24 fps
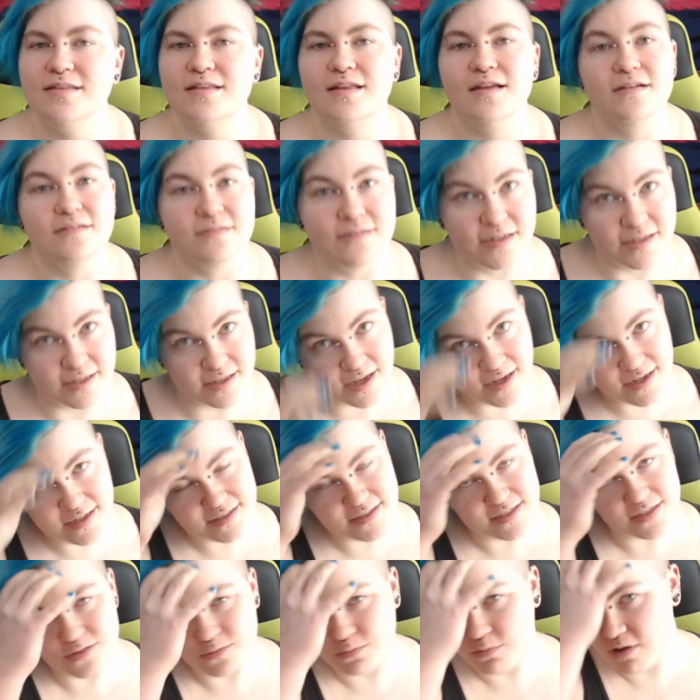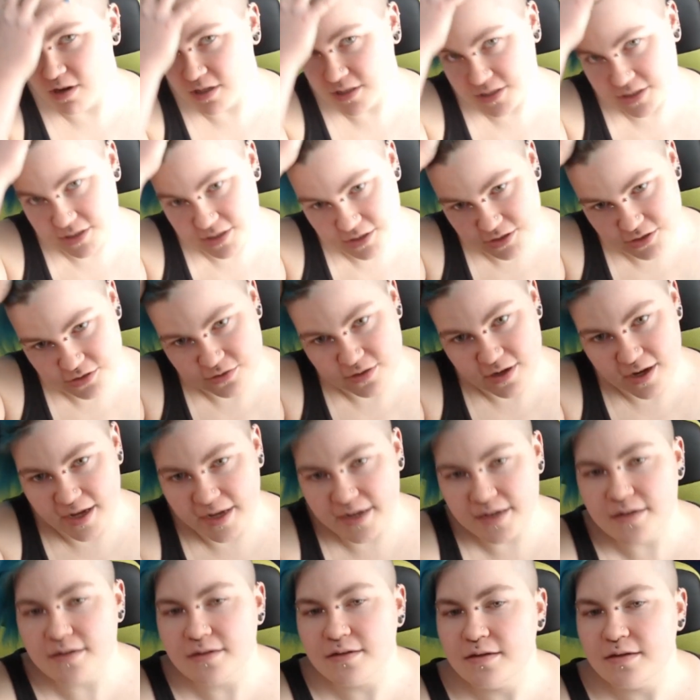Alright, guys, it's washed and dried.